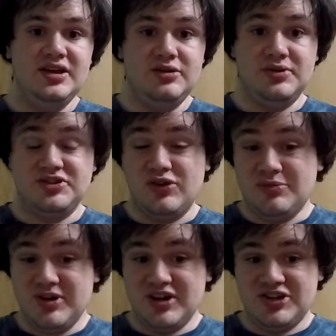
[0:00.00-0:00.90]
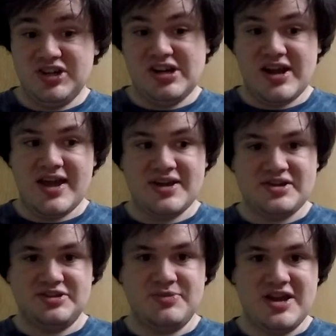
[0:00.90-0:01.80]
U.S. oil production
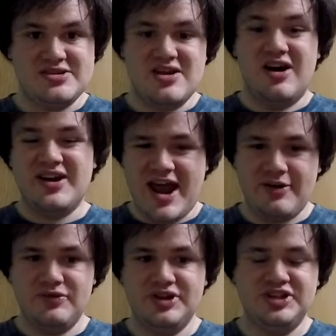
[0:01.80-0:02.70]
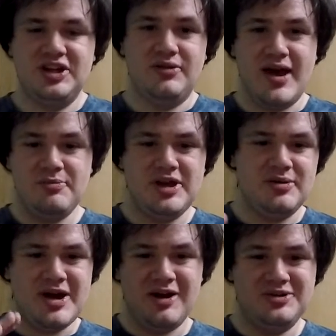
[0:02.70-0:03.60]
has been, on average, climbing
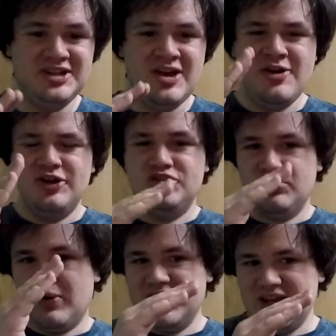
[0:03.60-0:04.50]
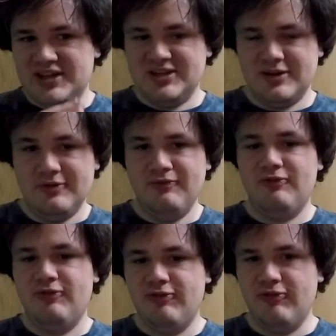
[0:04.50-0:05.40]
about 20 to
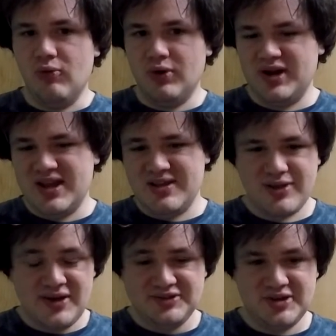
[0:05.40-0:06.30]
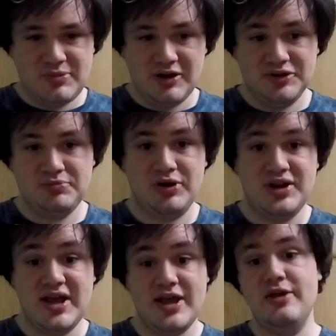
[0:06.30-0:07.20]
40,000 barrels per
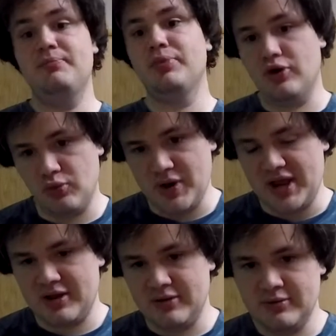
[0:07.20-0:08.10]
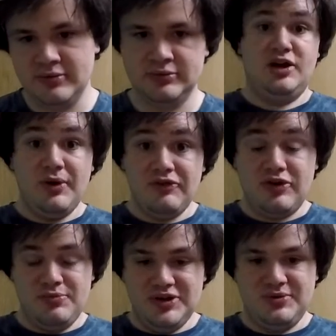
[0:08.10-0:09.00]
day per week.
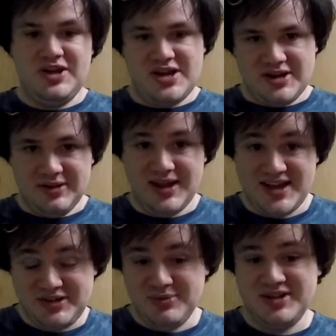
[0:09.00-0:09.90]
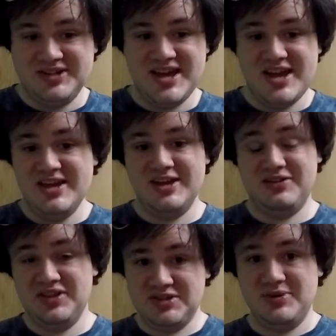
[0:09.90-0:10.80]
However, between last Wednesday
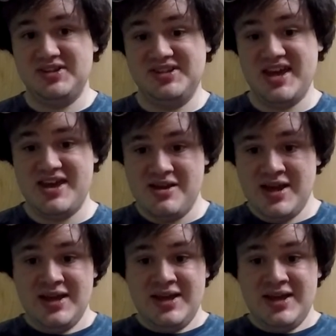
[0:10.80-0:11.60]
and this Wednesday,